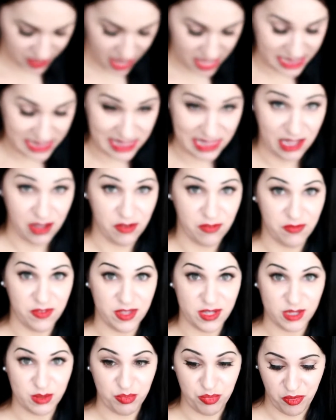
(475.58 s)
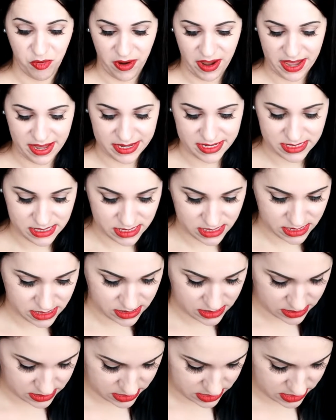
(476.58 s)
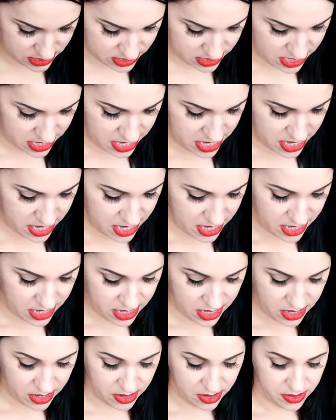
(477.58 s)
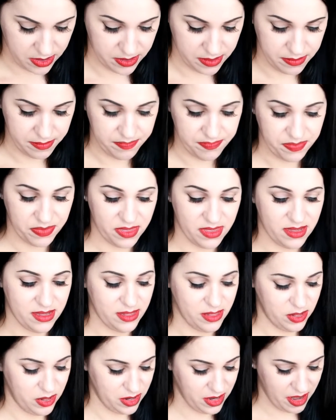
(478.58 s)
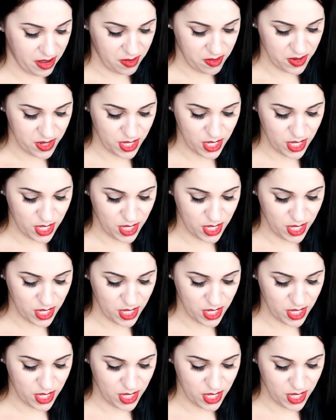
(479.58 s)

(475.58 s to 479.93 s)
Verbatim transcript: I love this brand. Um, look how